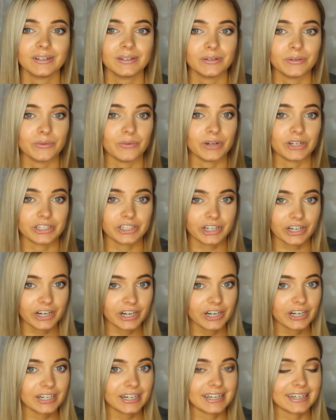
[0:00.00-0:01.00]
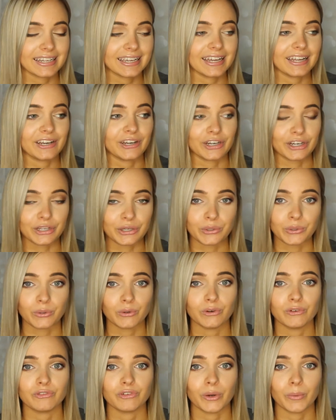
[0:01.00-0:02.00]
return and get
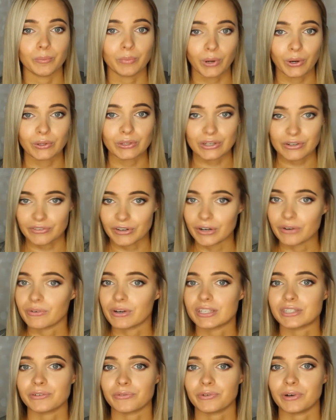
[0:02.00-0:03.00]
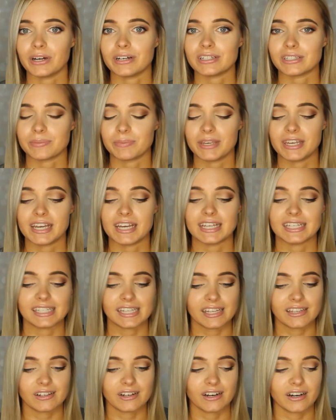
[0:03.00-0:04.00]
new for both of our reservoirs because
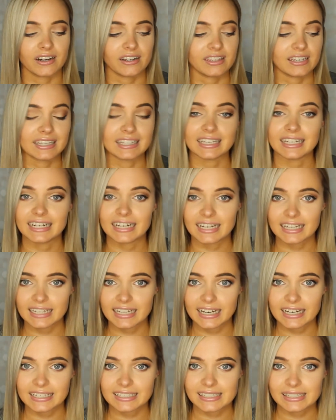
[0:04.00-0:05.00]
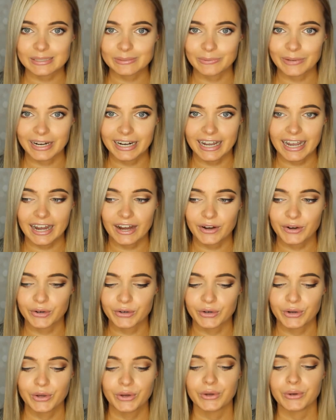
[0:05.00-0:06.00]
either the cleaning lights went
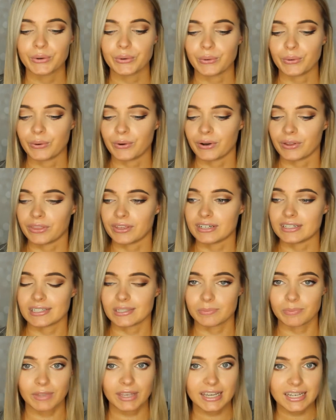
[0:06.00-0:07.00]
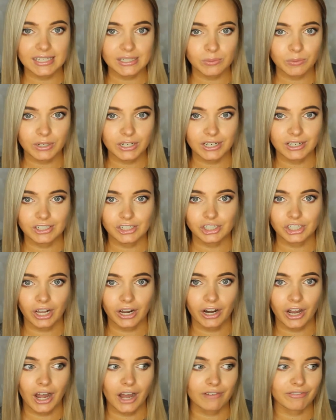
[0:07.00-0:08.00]
out or the displays wouldn't
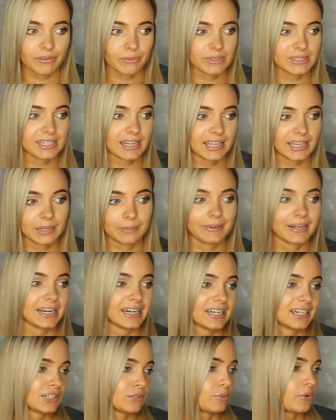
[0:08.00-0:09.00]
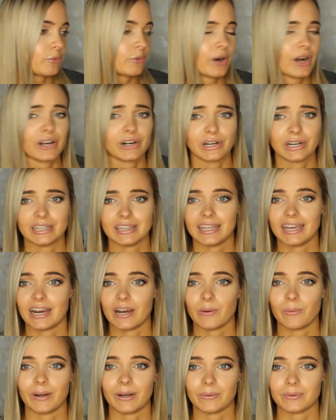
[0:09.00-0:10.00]
shut off. It was telling me I needed to put water in
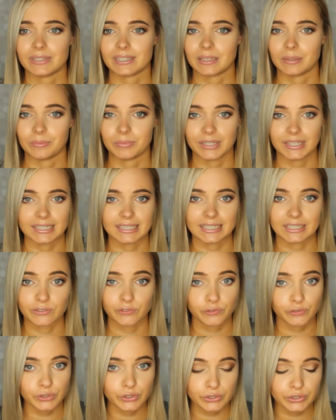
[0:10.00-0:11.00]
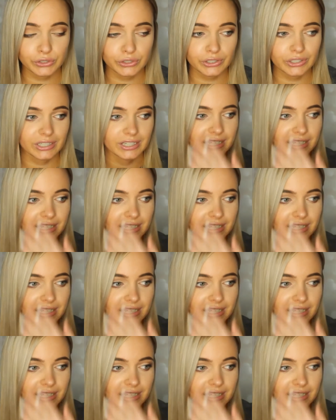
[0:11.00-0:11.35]
there when it was completely full.